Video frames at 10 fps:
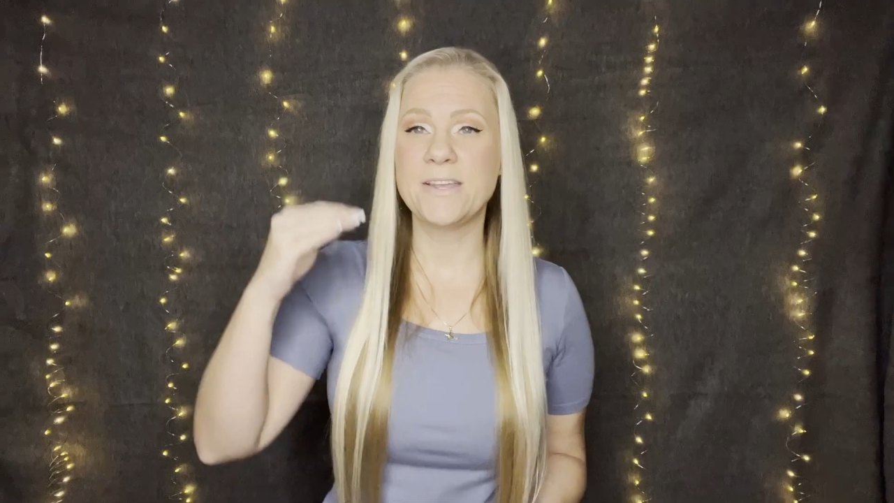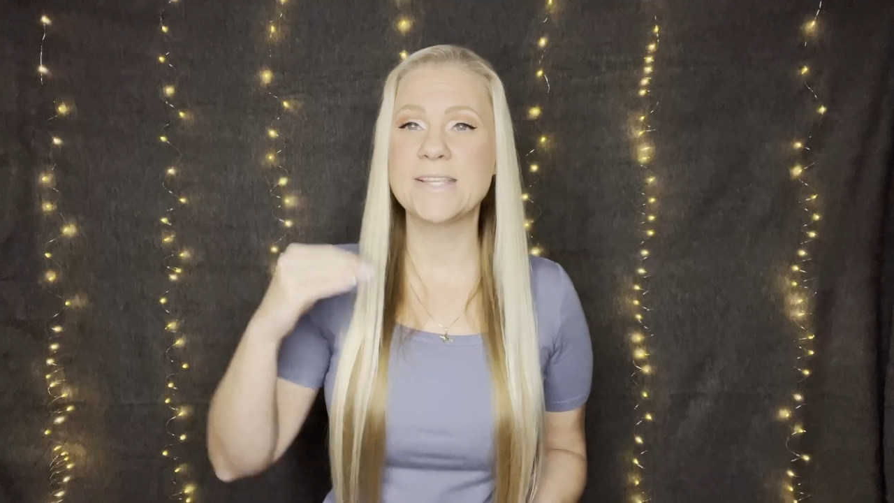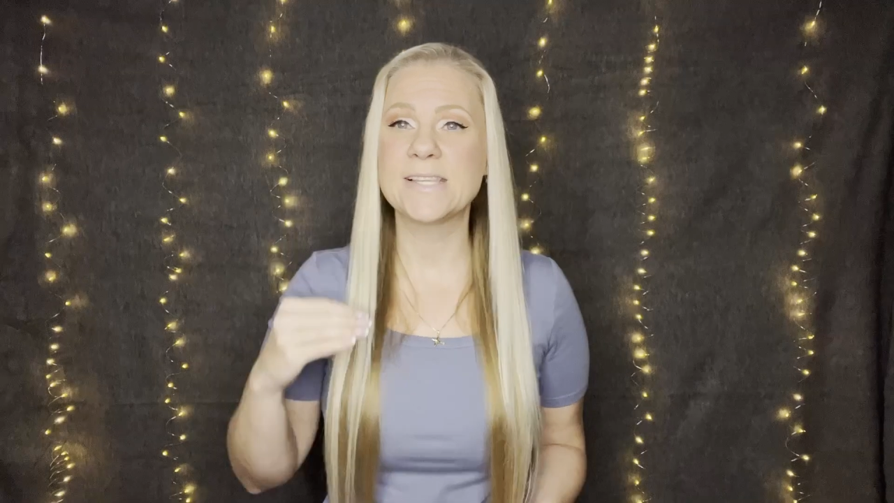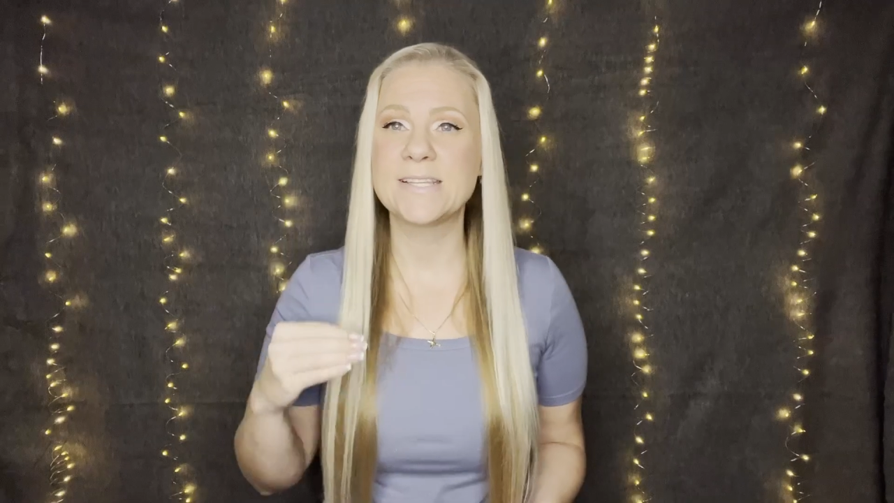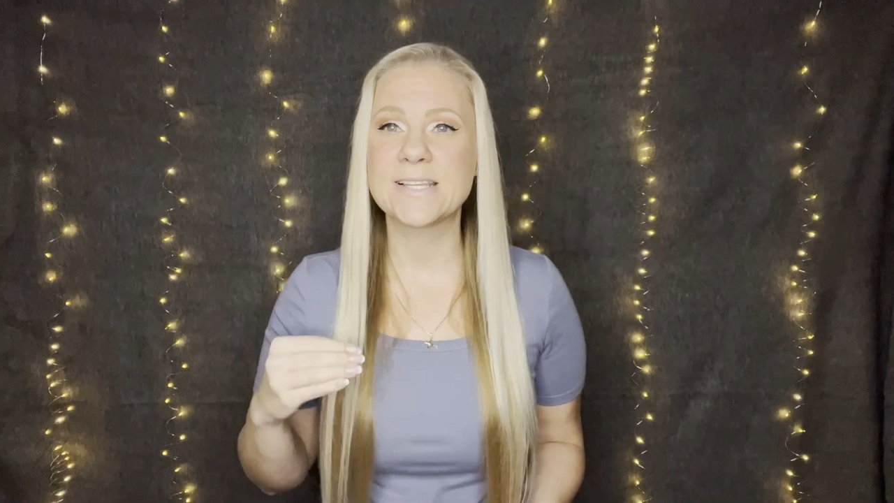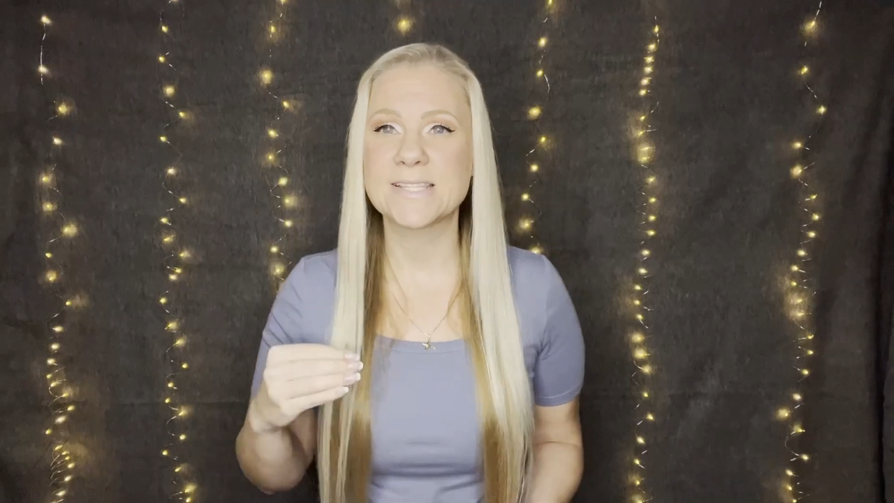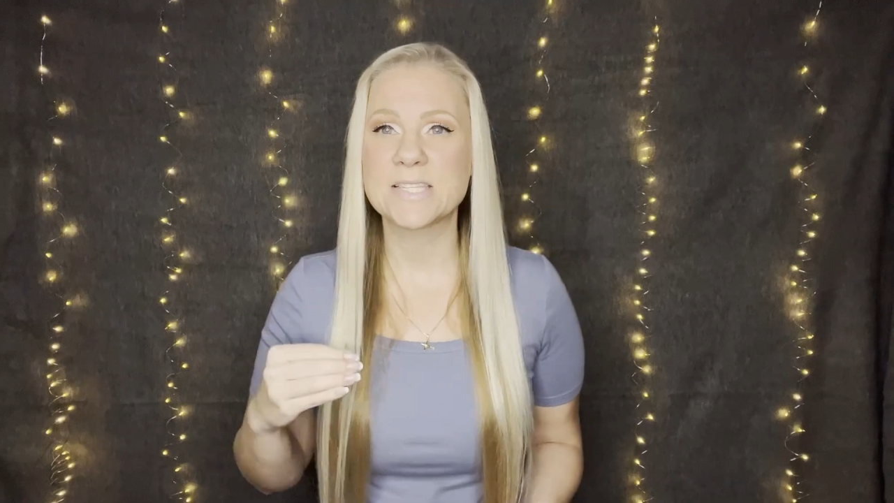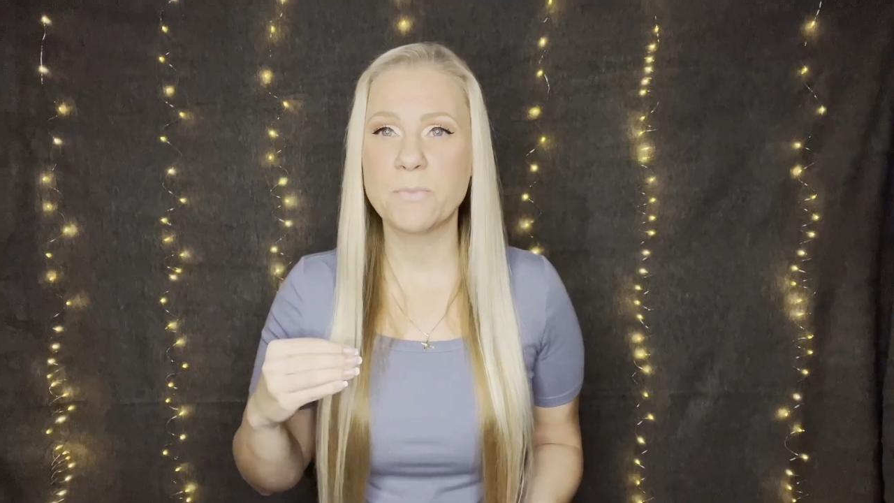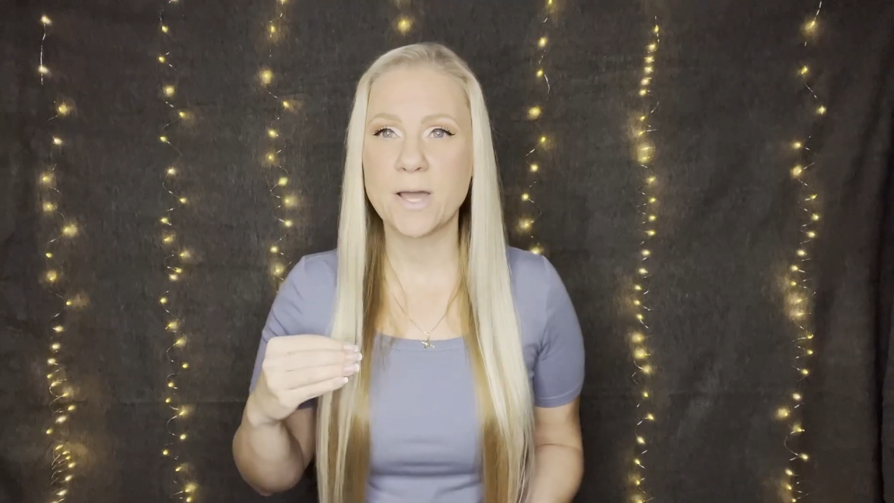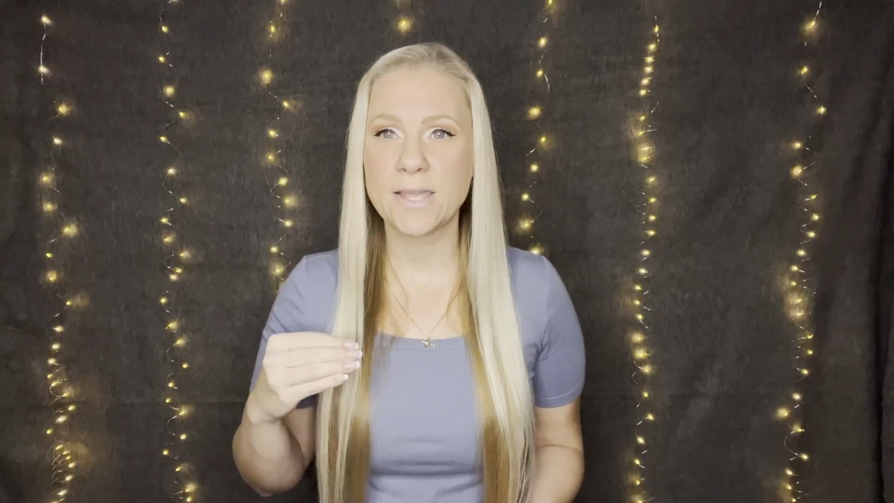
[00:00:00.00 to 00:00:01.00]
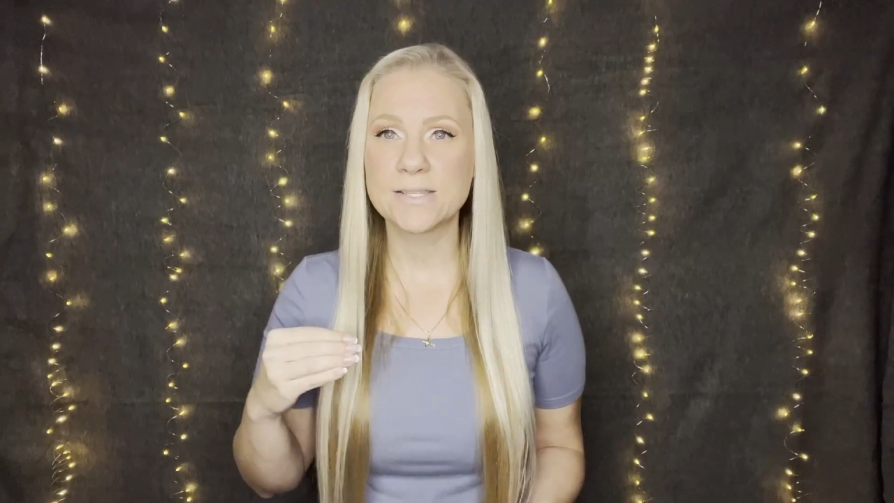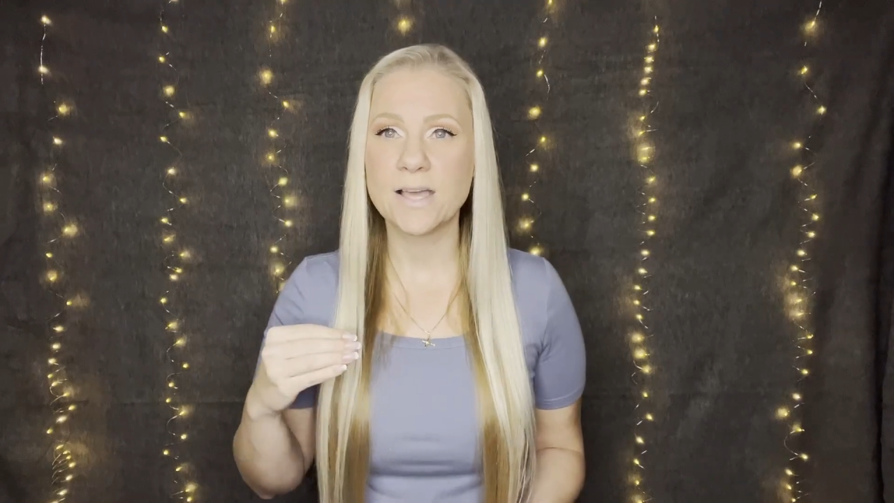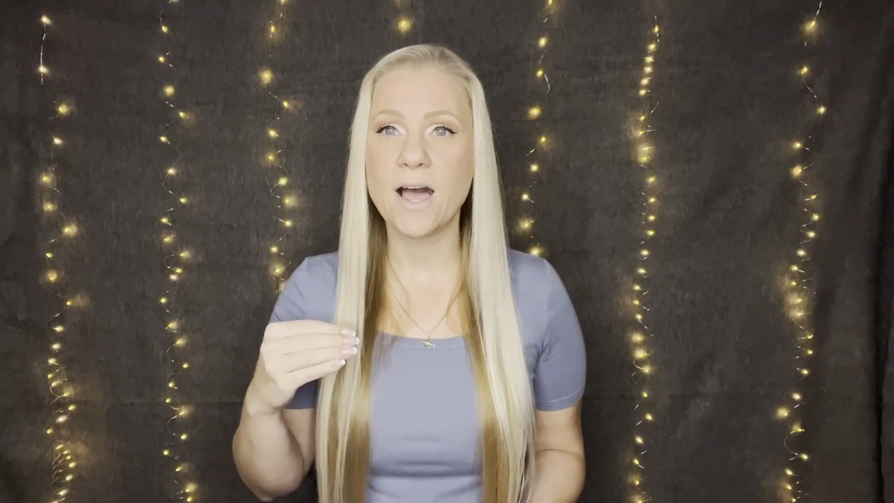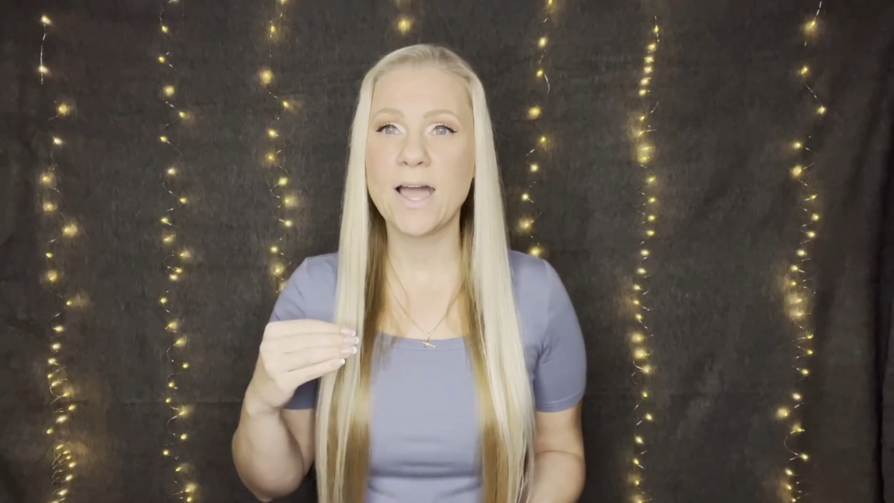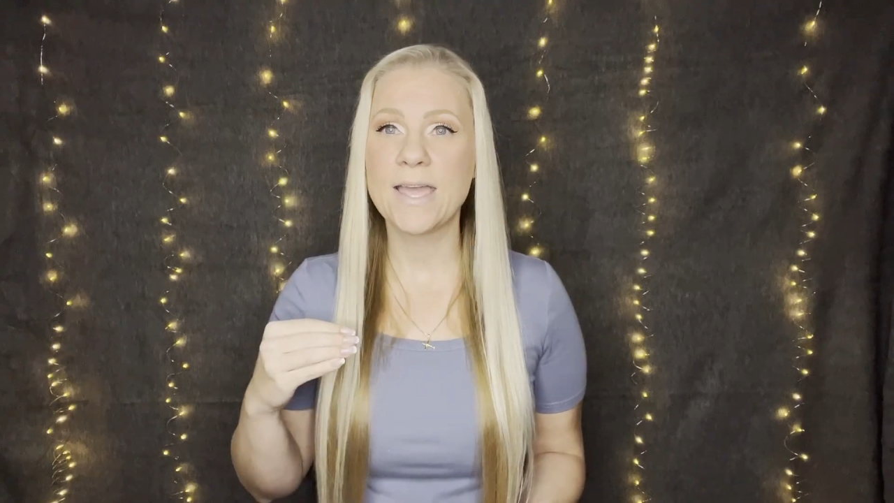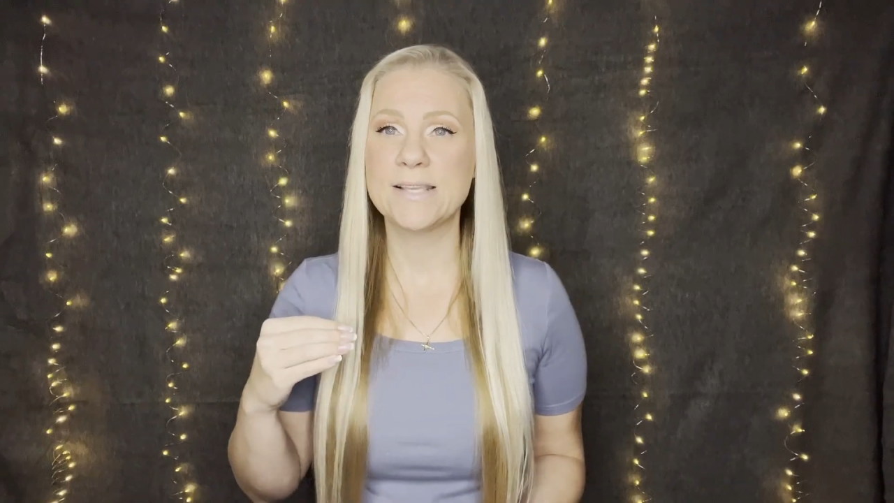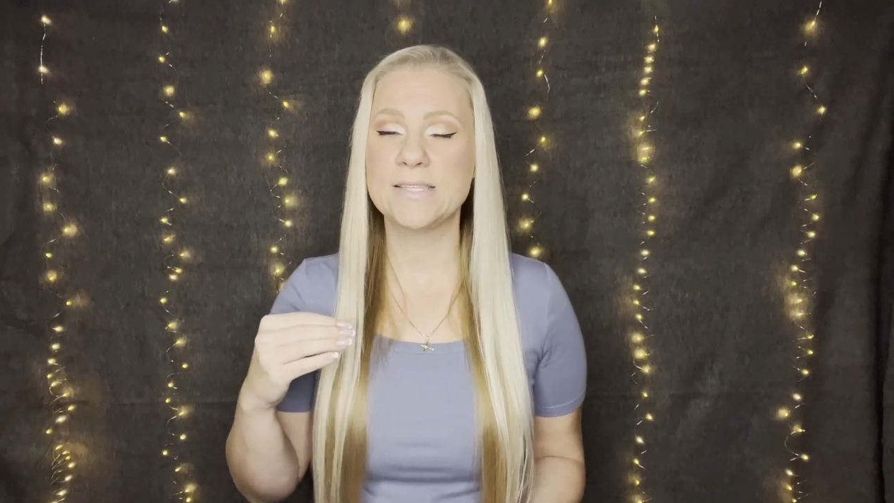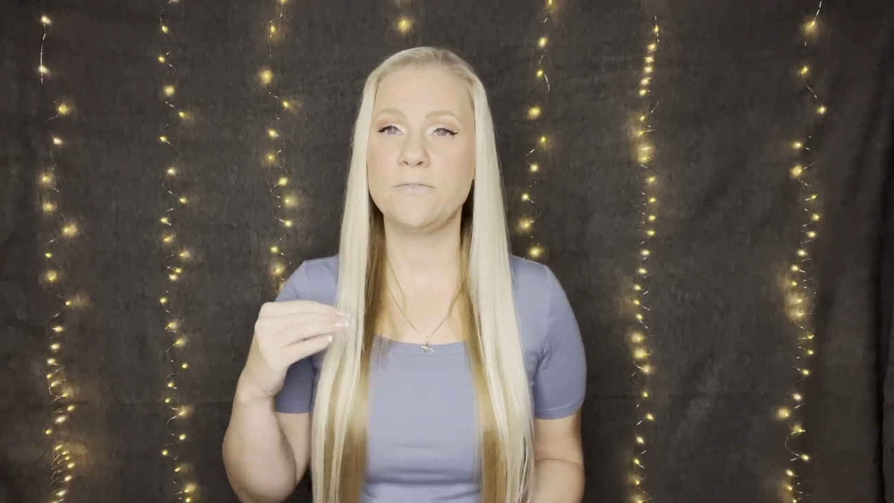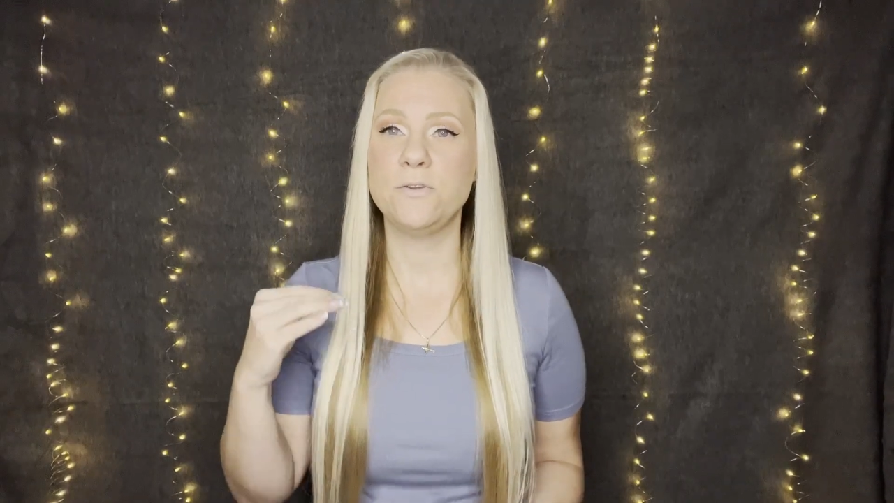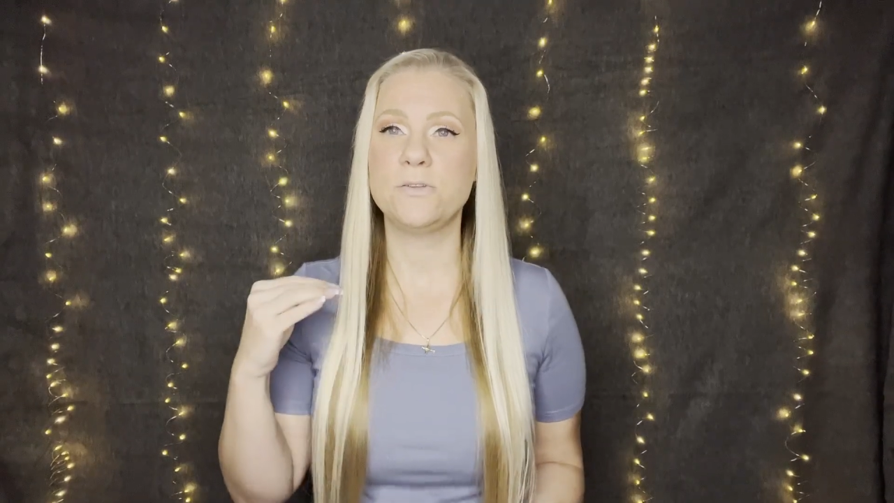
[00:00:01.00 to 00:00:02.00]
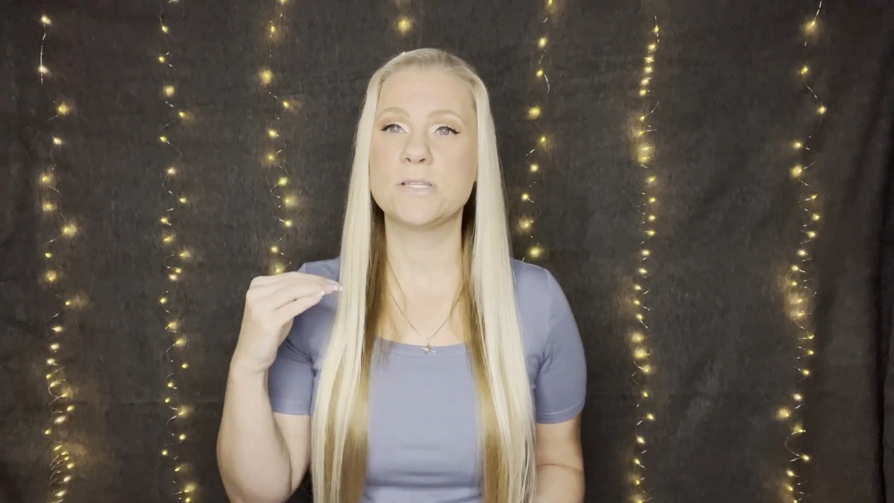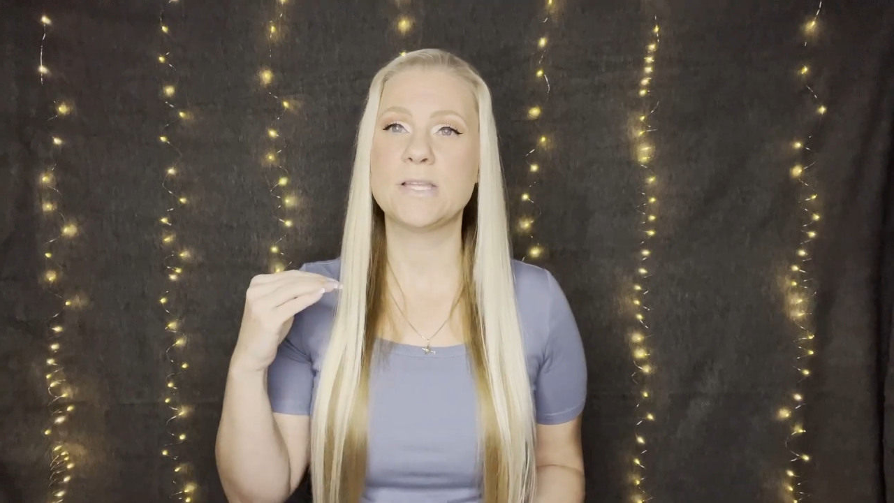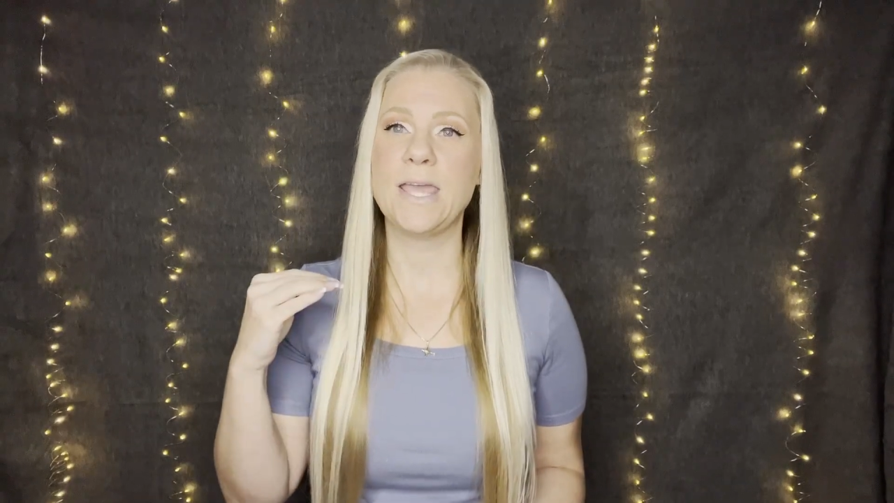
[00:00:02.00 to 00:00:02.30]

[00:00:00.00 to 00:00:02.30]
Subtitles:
insulin doesn't spike as high as if you just